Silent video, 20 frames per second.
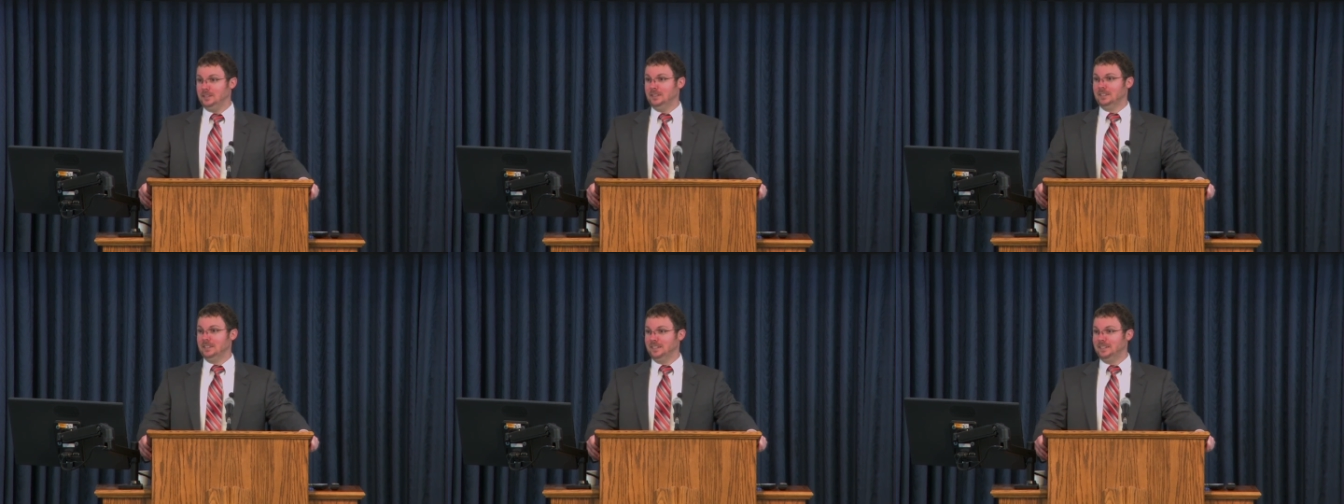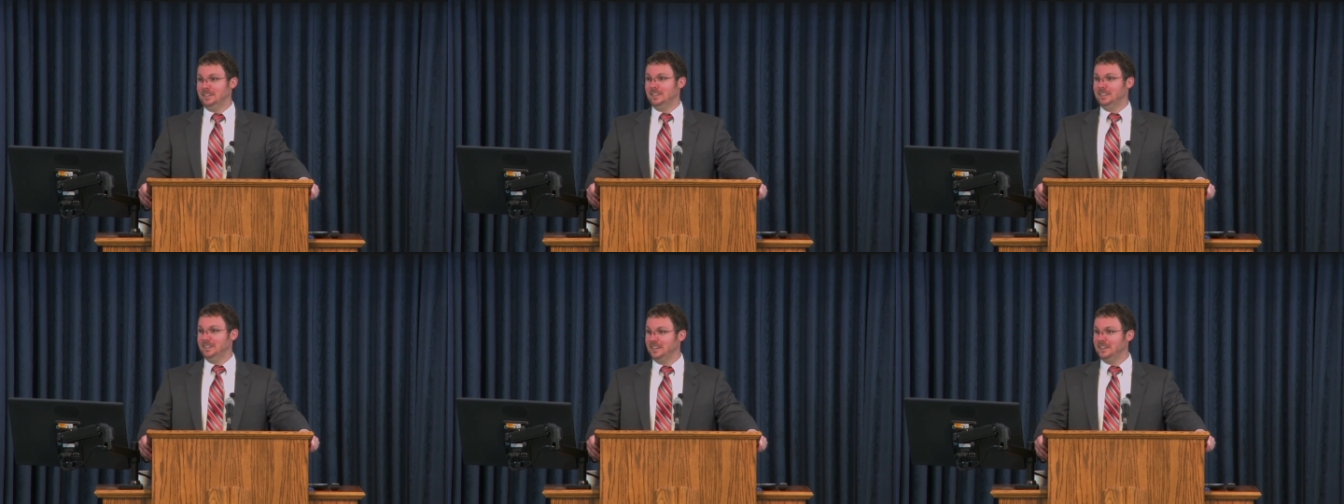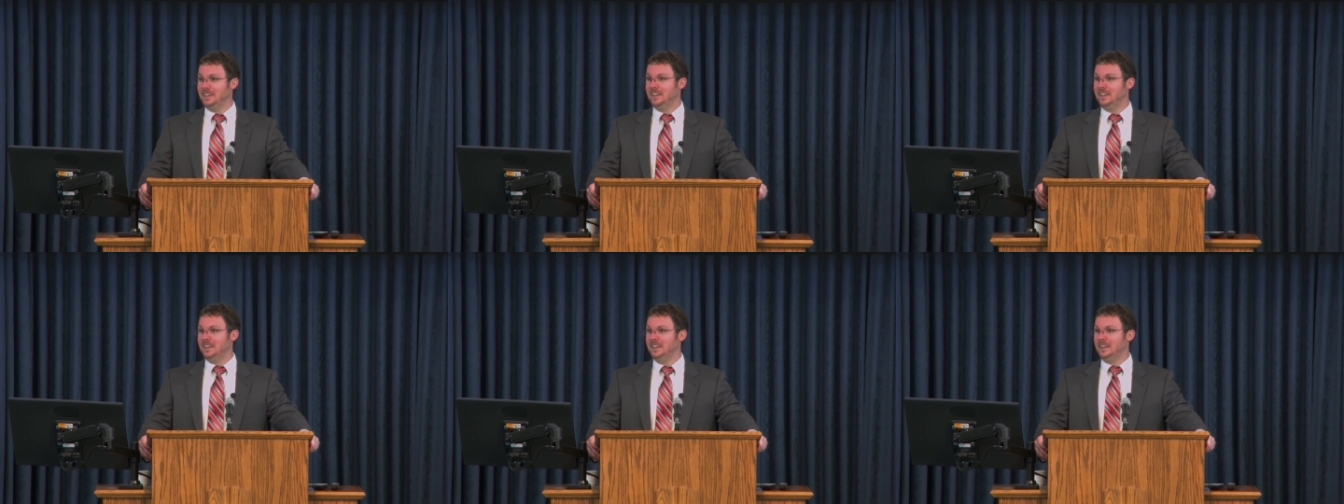But
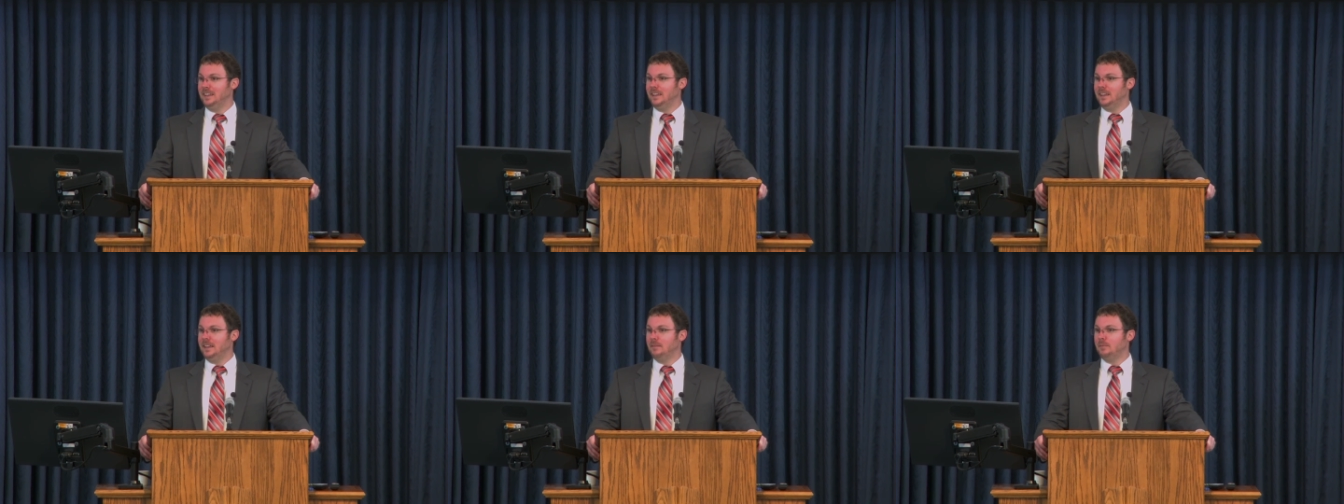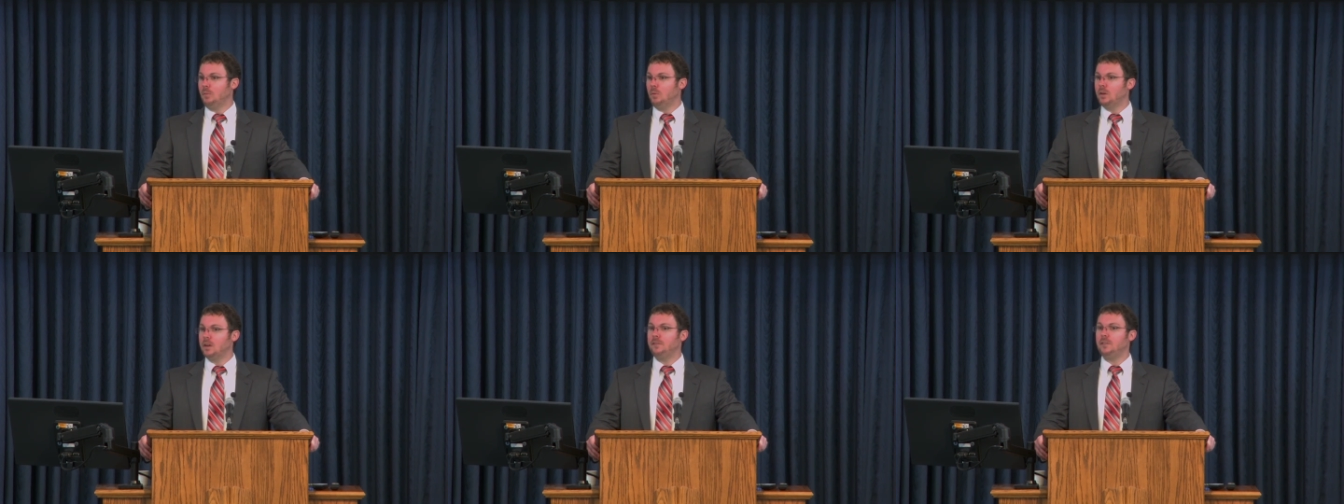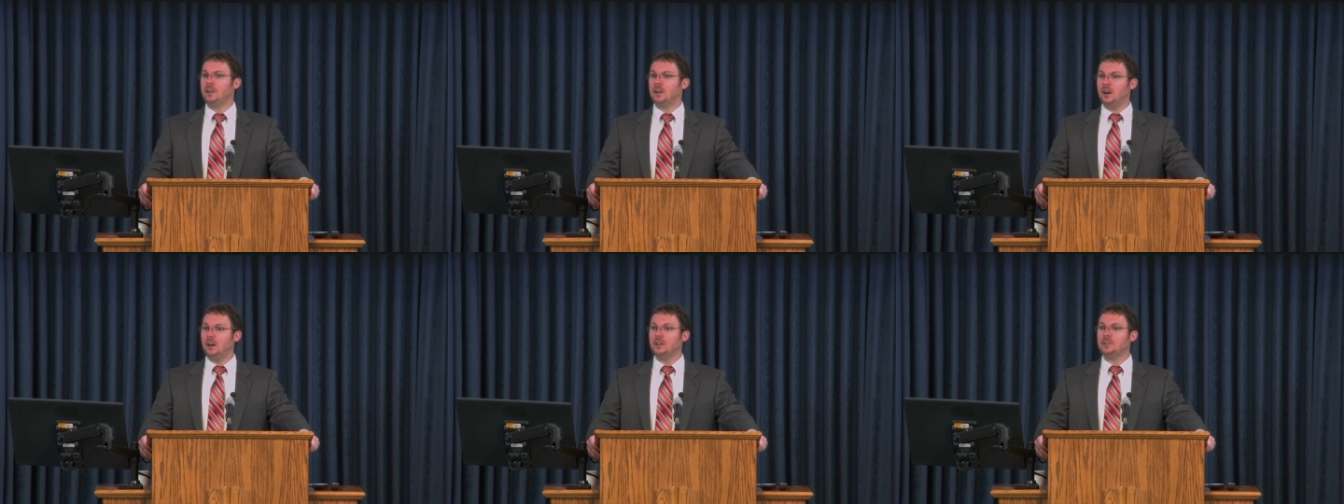what if it
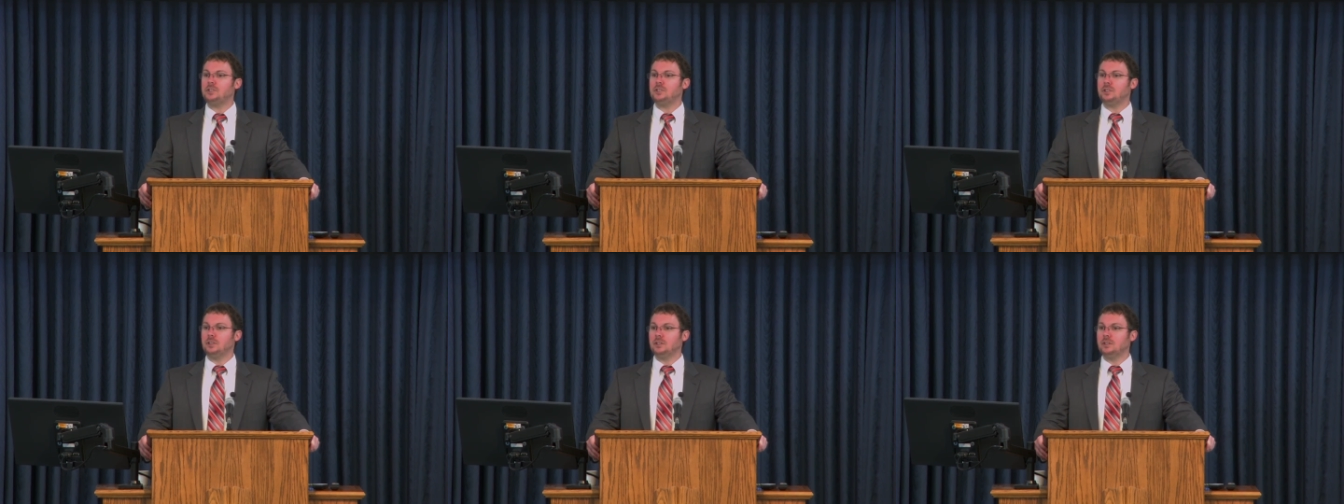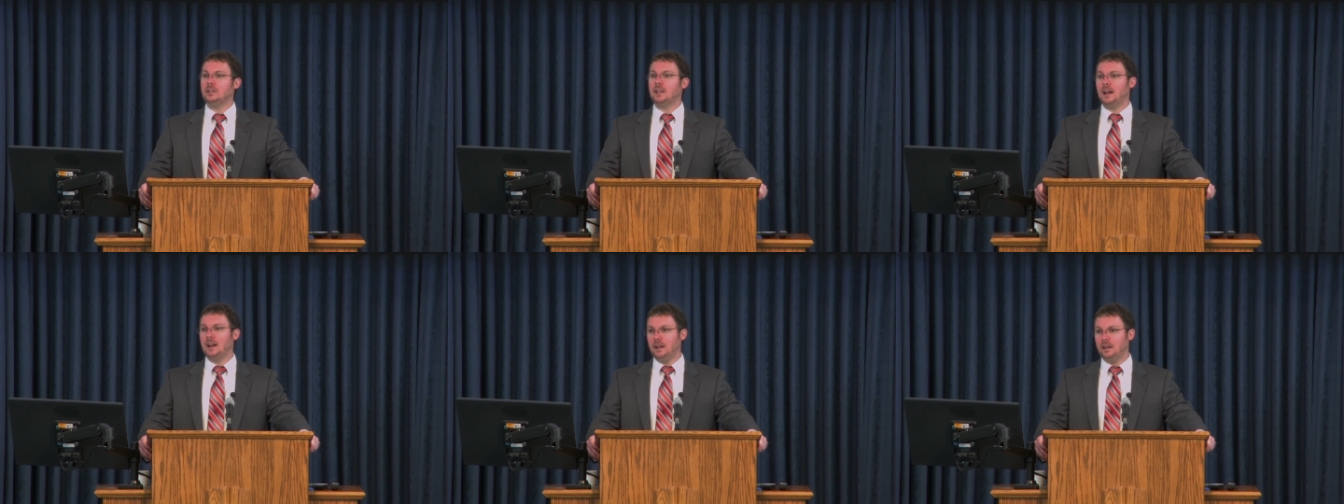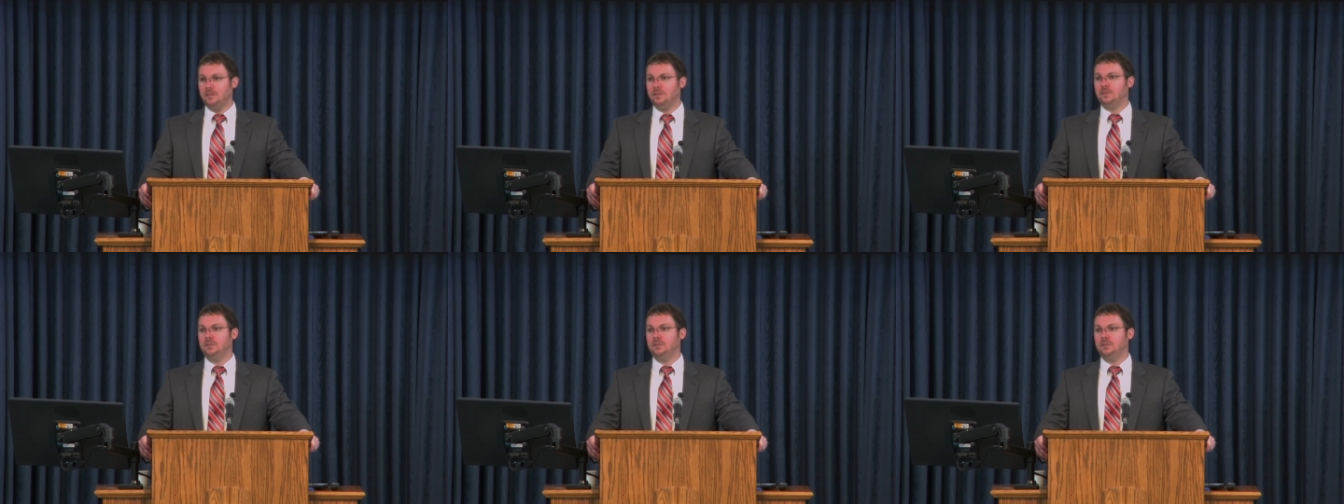costs your life?